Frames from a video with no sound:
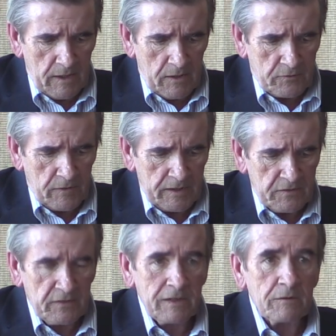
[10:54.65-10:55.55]
trying to
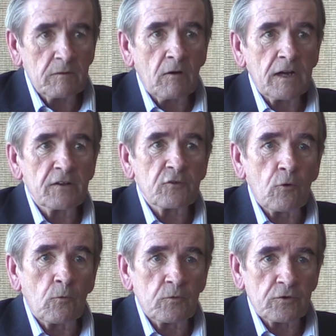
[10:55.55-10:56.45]
see it on its
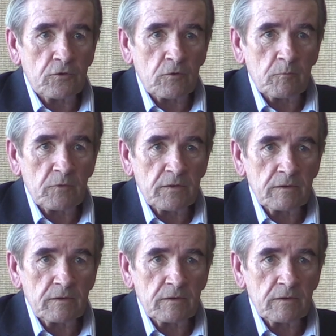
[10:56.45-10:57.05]
own terms.